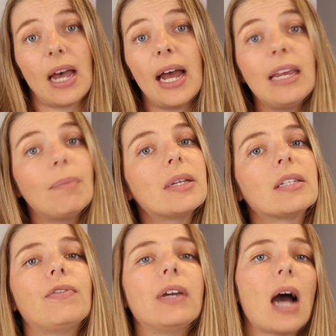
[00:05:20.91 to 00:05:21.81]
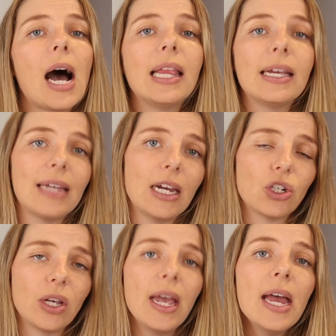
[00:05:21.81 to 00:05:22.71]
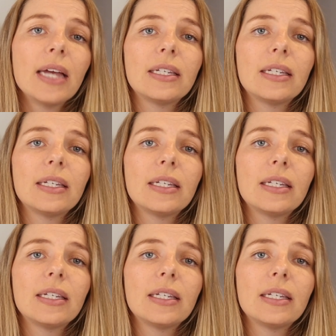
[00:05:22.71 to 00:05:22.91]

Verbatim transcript: tiny Pacific island nation